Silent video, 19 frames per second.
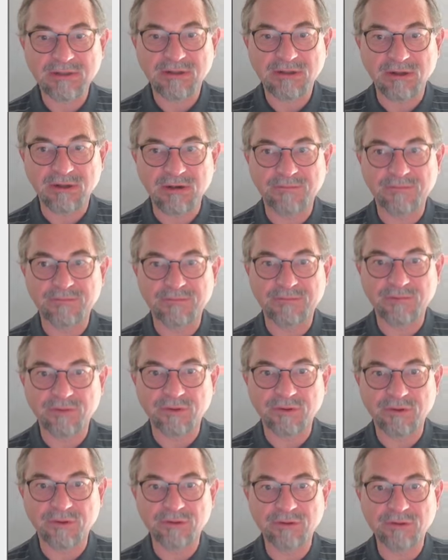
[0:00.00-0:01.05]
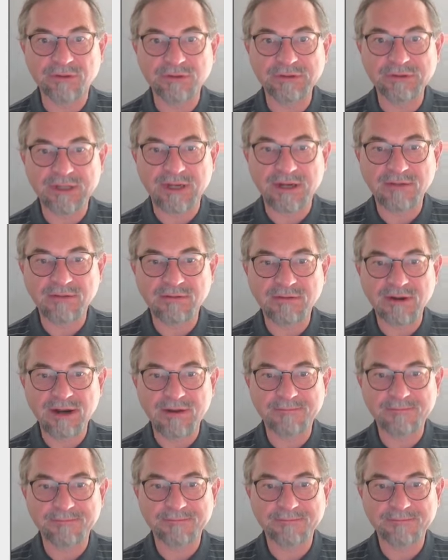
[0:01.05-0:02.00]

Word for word: of a Voronoi diagram.